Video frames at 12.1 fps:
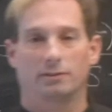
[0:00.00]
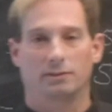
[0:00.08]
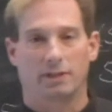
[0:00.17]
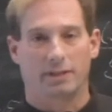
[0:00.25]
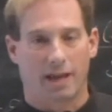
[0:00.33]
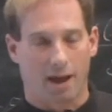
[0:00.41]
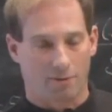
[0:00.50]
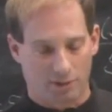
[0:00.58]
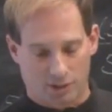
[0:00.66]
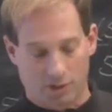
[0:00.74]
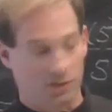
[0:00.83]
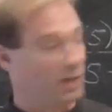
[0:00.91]
than the
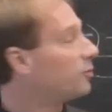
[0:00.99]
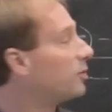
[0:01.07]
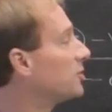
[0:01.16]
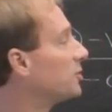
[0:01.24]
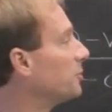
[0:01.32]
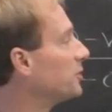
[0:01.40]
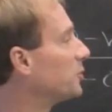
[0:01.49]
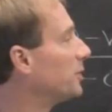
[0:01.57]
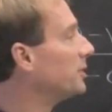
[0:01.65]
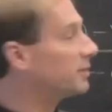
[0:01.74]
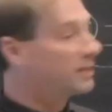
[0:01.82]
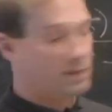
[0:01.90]
average acceleration
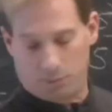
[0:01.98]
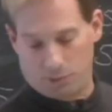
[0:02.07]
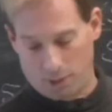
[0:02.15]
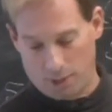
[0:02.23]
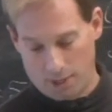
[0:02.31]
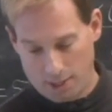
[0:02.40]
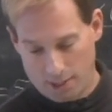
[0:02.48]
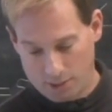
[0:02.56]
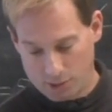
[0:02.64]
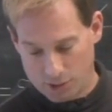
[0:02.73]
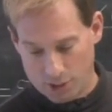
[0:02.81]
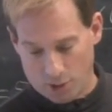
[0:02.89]
between times
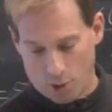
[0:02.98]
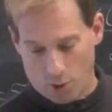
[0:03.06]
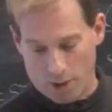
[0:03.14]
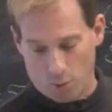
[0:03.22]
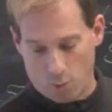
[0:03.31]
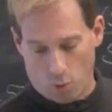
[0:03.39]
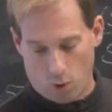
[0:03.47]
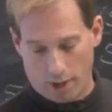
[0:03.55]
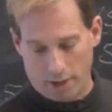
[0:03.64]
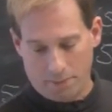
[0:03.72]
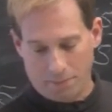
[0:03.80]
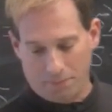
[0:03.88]
0 and
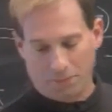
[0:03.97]
1.